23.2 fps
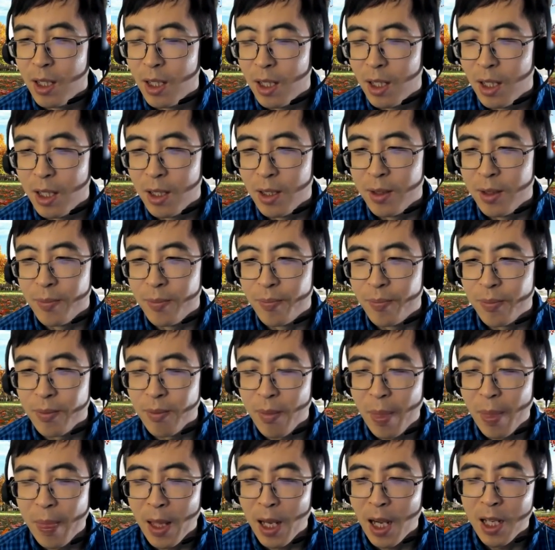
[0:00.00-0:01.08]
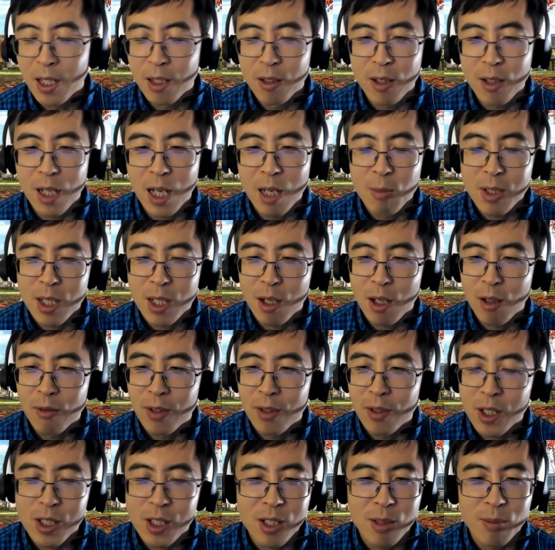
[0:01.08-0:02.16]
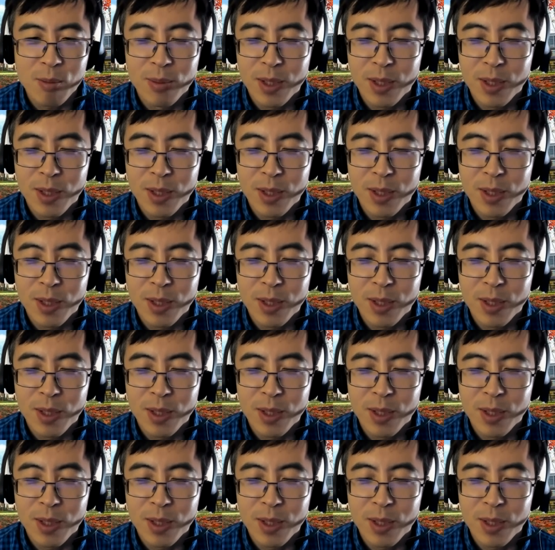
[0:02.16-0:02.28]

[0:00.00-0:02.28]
I know I'm selfish,